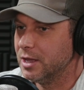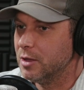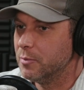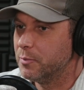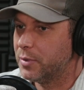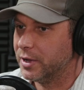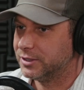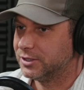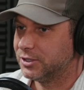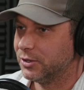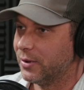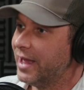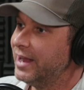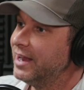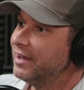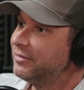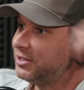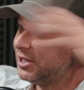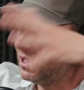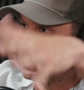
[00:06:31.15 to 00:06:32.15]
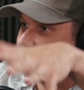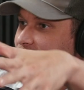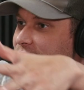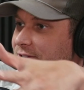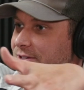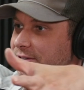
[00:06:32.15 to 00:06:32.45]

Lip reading: But so NFTs.